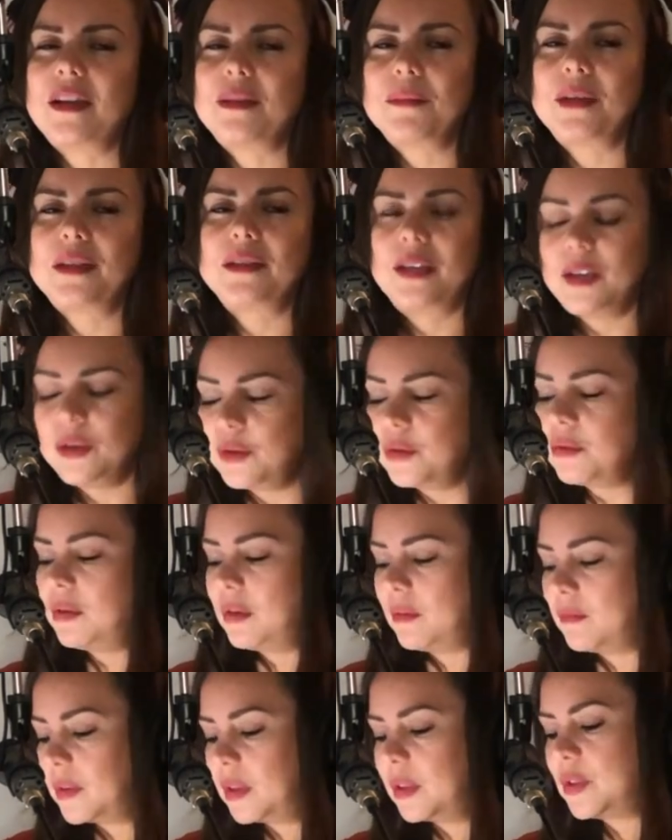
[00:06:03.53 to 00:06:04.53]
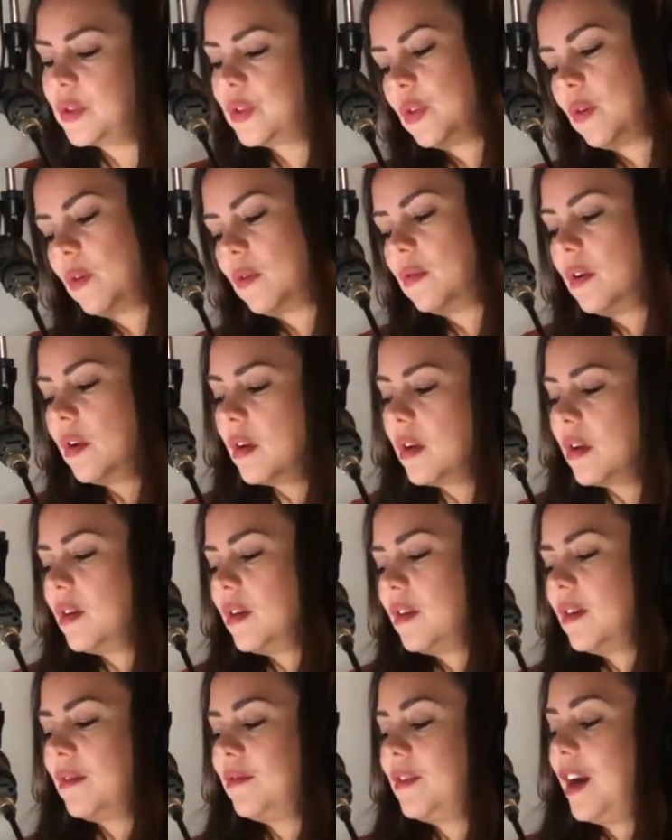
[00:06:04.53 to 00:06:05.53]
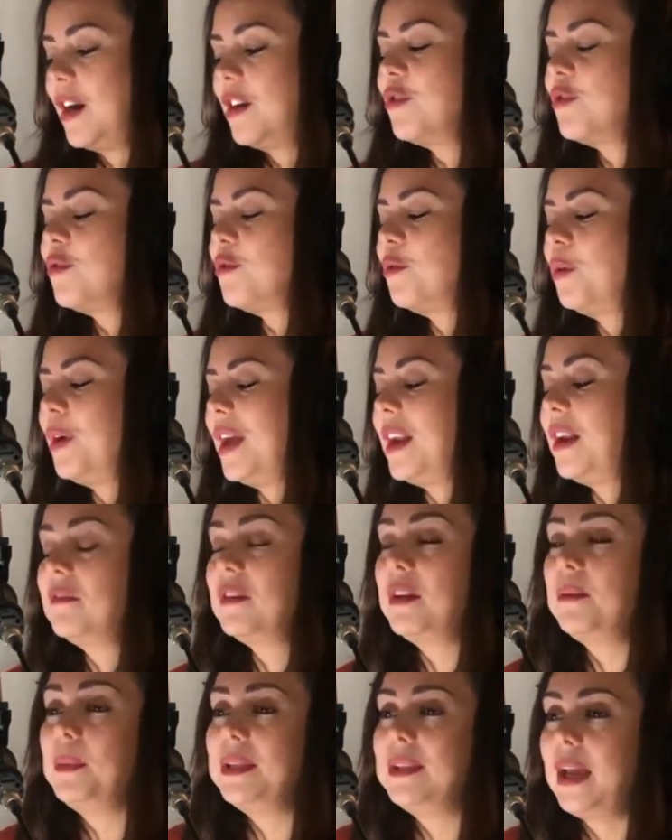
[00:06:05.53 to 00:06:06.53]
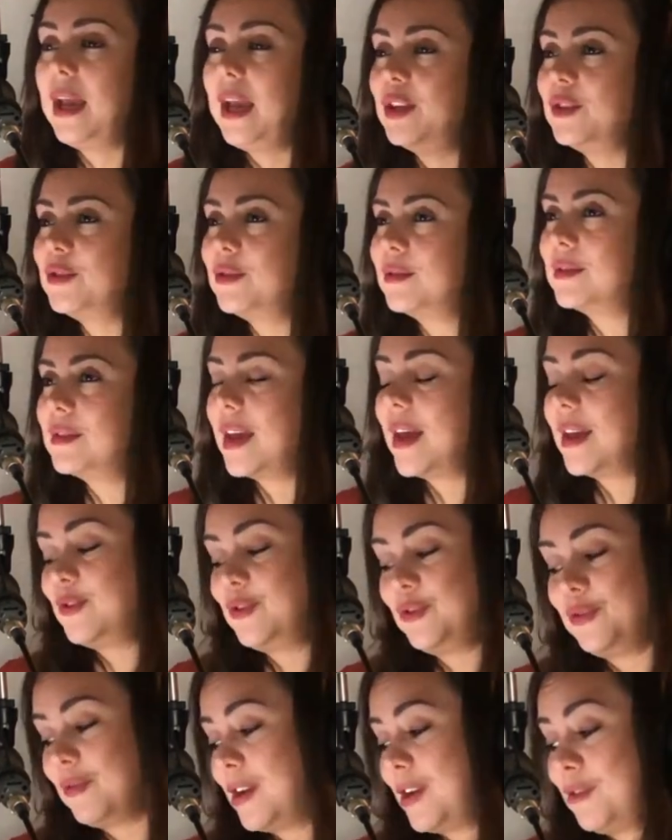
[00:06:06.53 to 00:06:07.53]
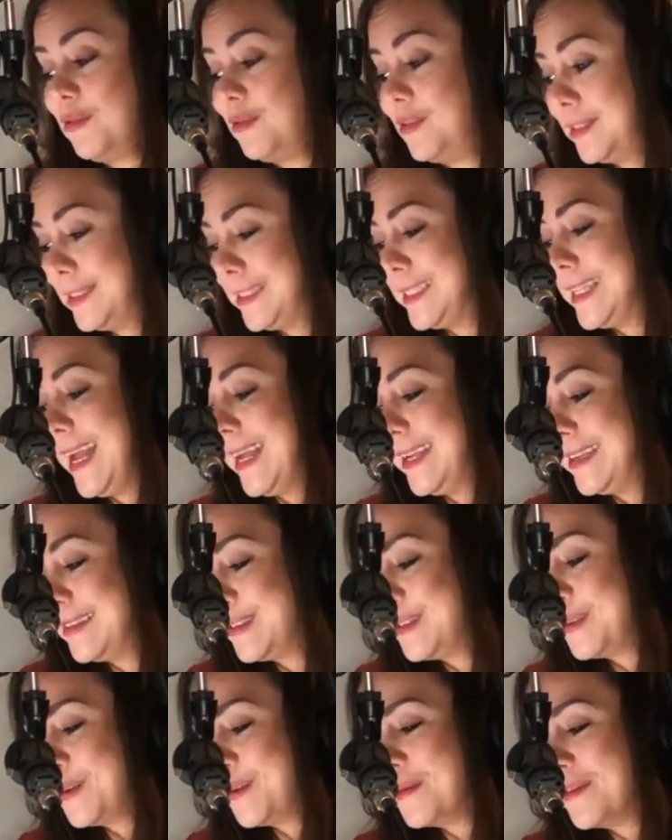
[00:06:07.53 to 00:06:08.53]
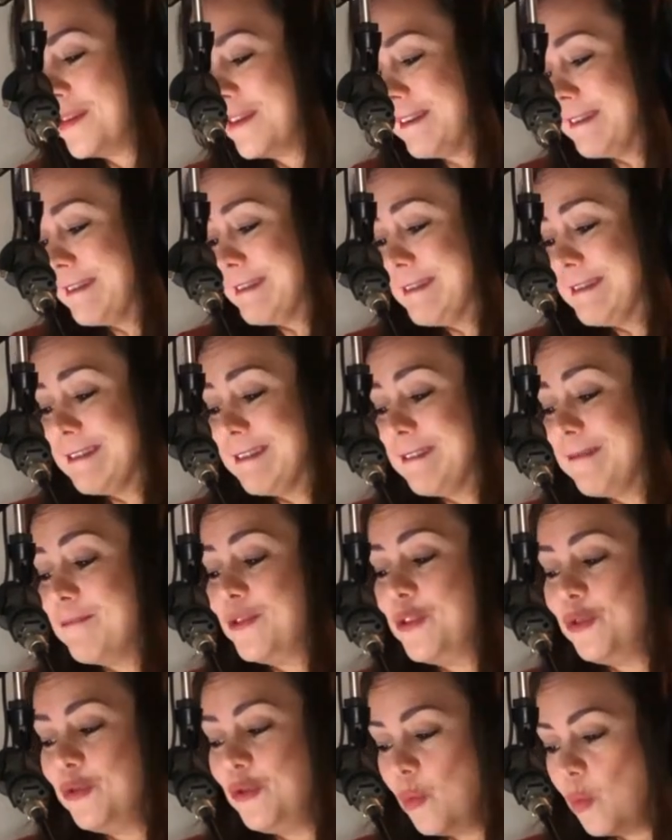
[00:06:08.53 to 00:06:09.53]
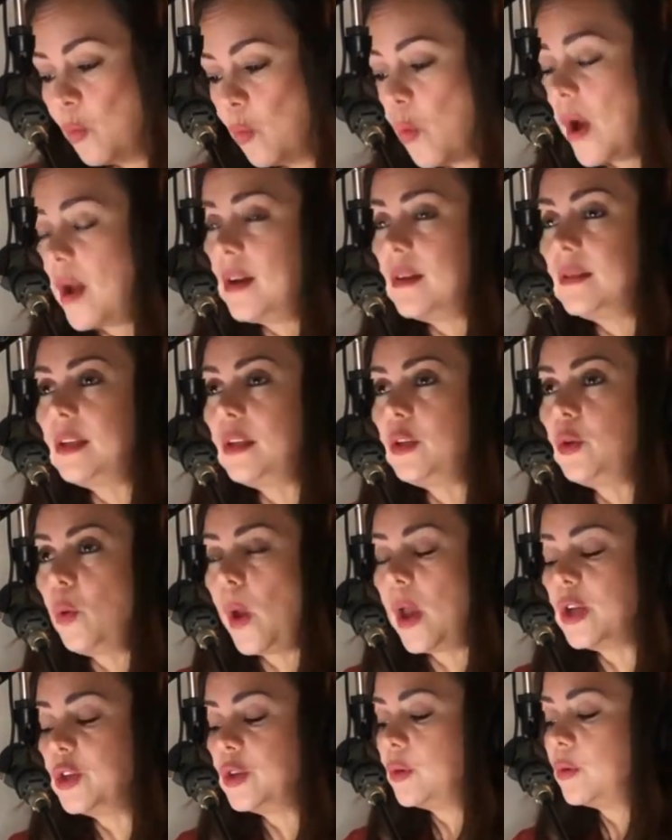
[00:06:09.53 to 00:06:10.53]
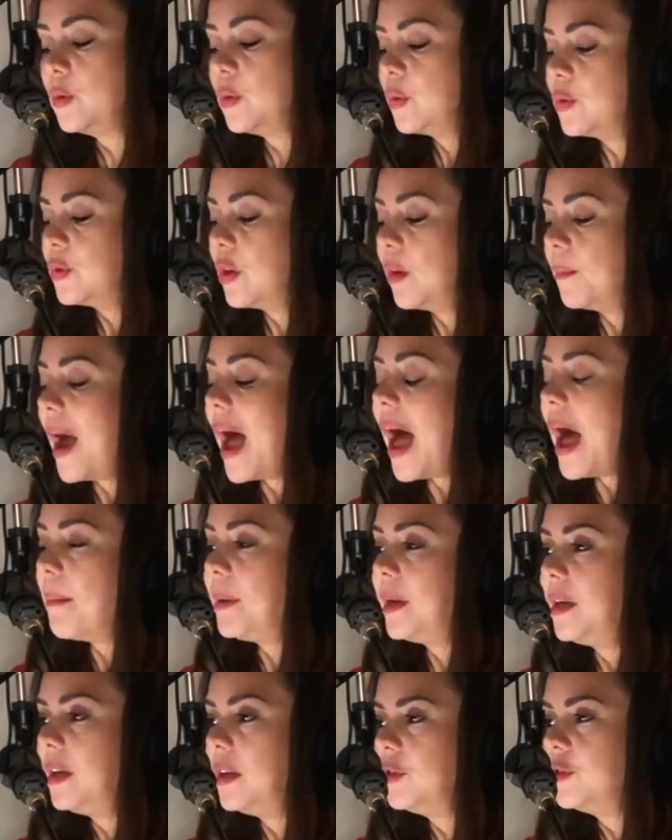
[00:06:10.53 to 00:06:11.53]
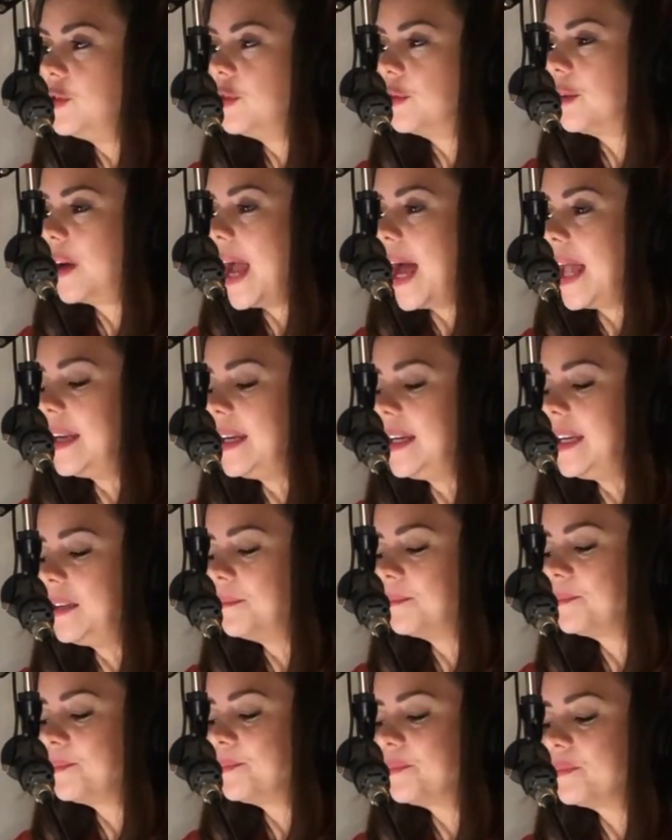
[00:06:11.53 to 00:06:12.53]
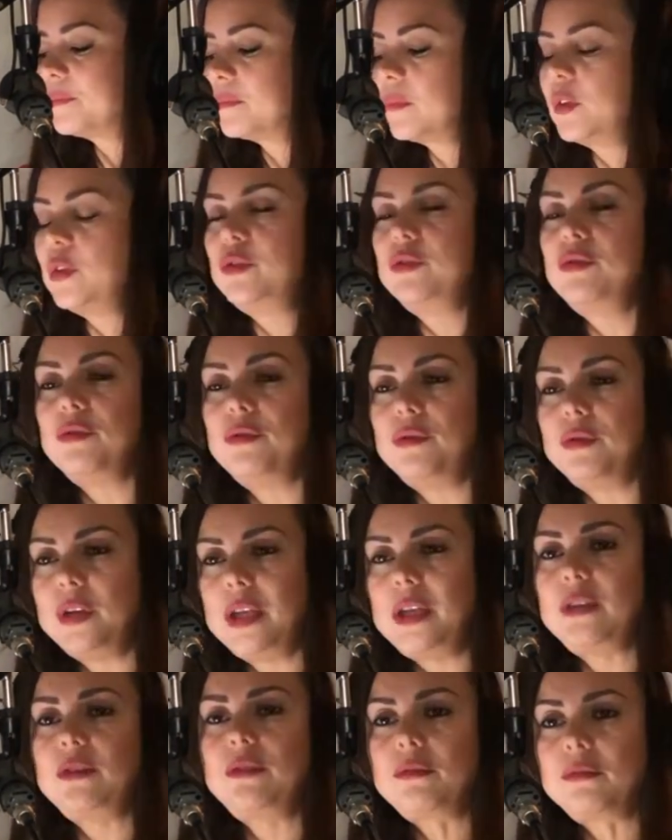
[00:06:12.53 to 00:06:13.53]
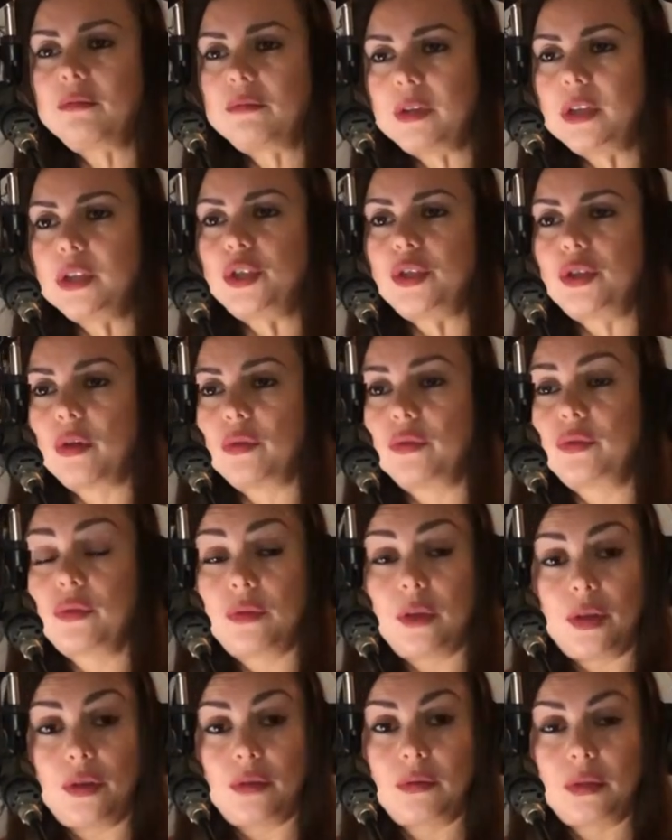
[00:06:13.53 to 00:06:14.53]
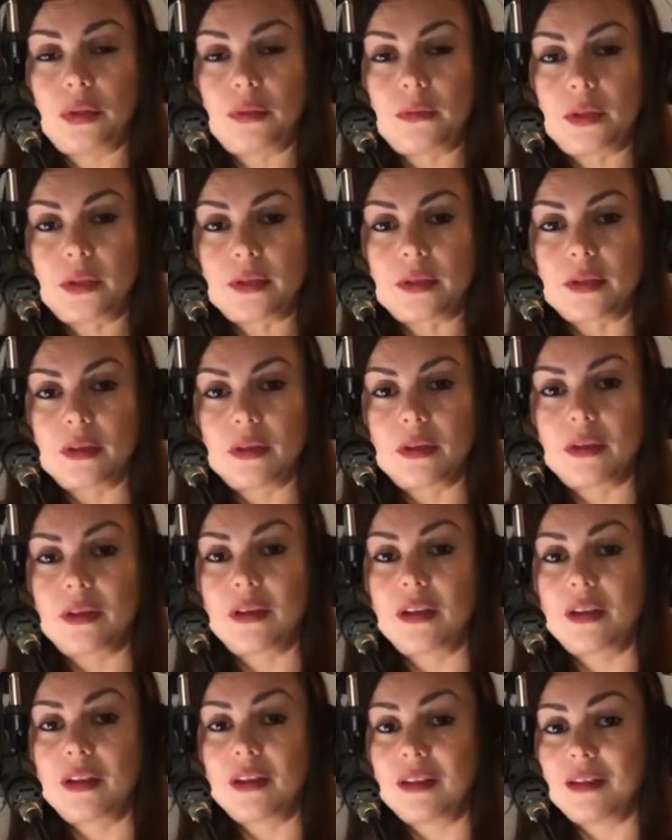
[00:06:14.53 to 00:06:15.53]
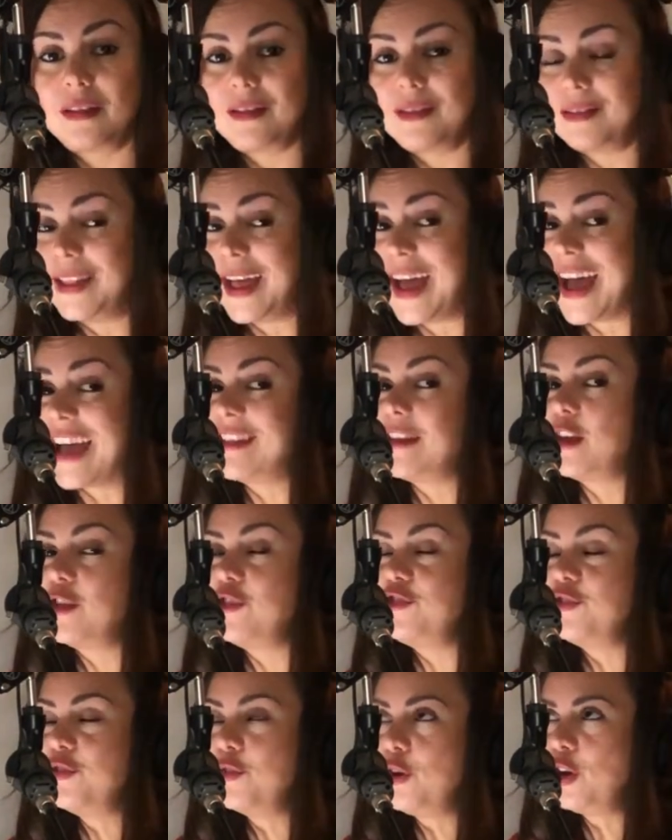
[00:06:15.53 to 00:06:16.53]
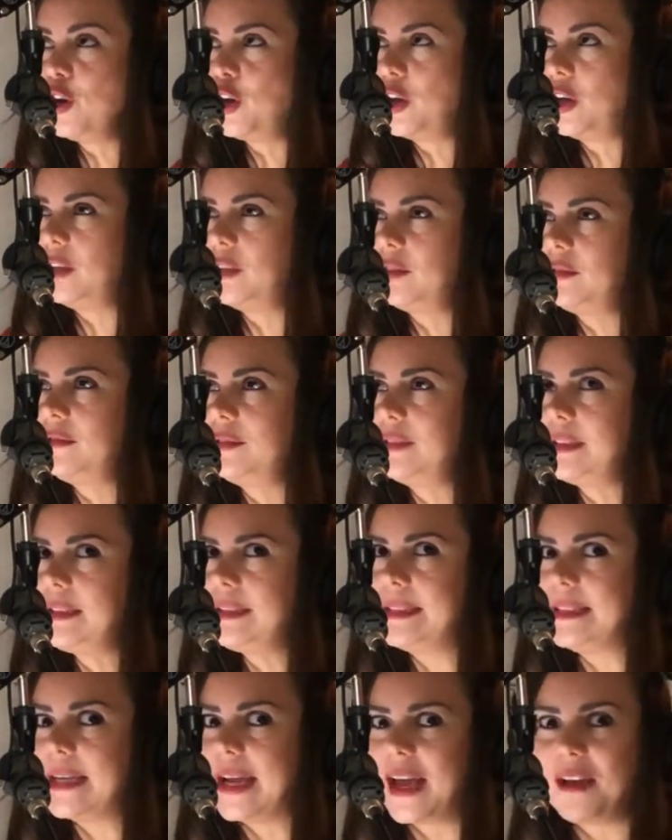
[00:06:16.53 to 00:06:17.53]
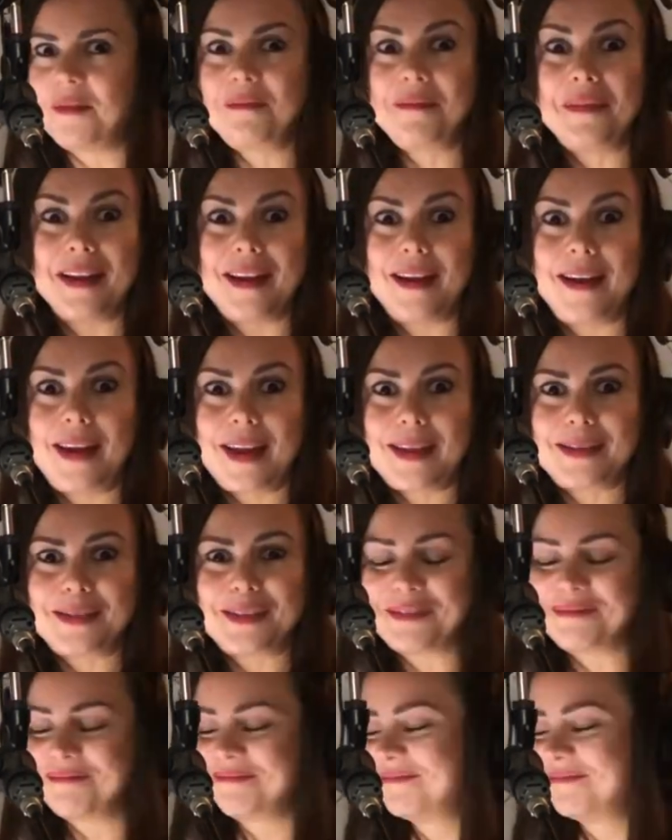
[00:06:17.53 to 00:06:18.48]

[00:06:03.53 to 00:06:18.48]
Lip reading: by the universe, so there are no creative limitations, as you can understand. So do you want a situation to stop happening in your reality? You need to really show to the universe that you learned the damn lesson.